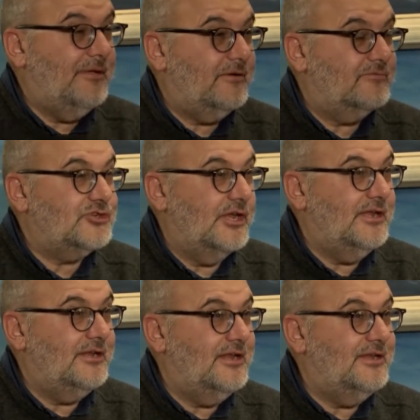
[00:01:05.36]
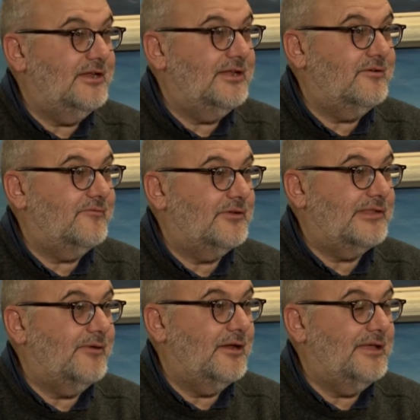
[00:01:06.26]
speak of China and India, then of
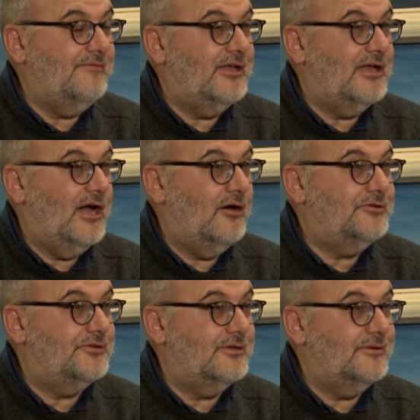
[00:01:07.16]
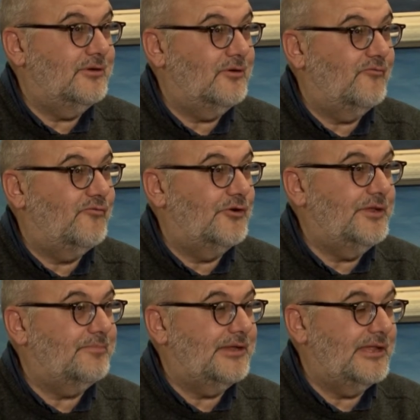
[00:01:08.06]
course we are leaving out,
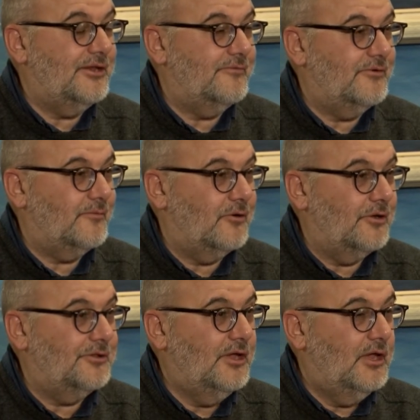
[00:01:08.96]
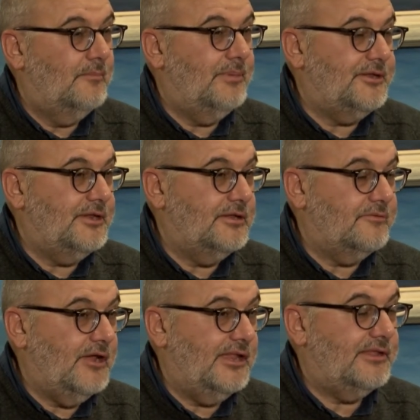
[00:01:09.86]
40% of the world. But in
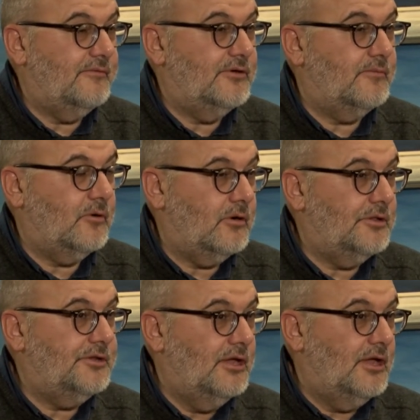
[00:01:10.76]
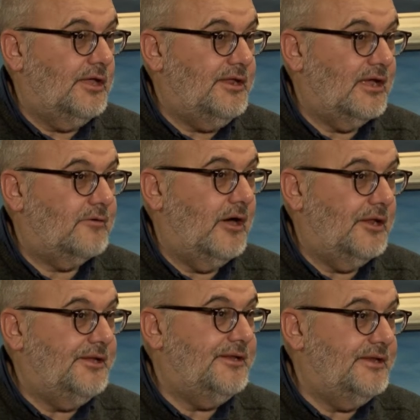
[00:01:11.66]
the rest of the world,
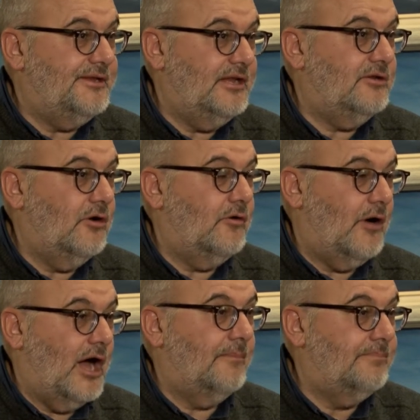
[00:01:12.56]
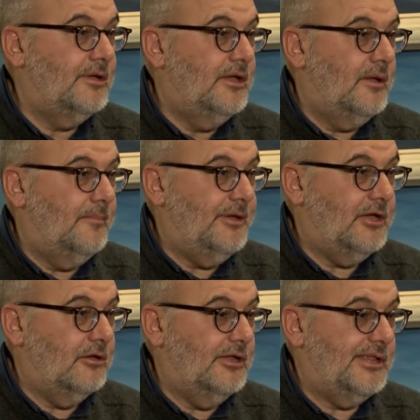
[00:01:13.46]
inequality did go up
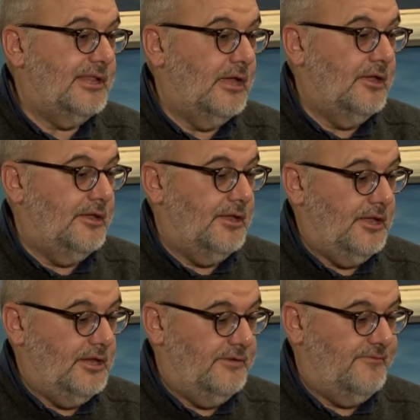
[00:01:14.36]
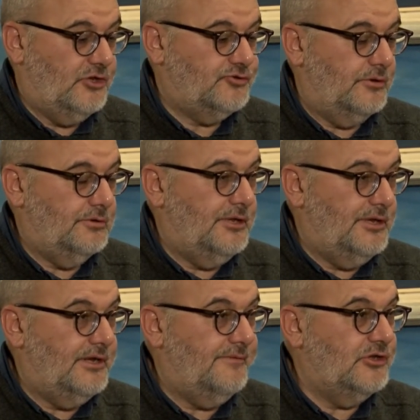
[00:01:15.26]
because in
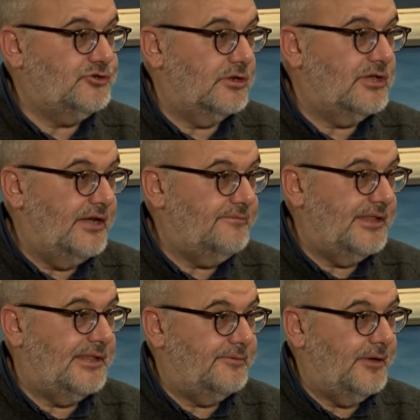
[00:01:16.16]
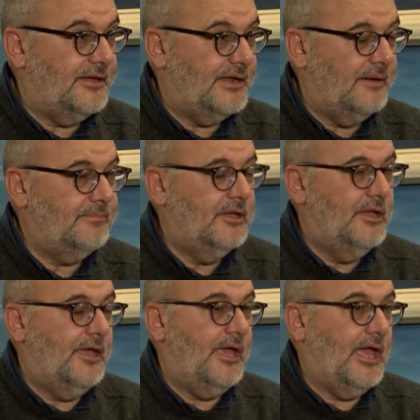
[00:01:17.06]
individual countries it went up,
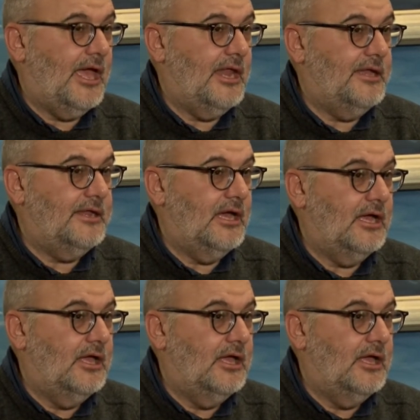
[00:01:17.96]
and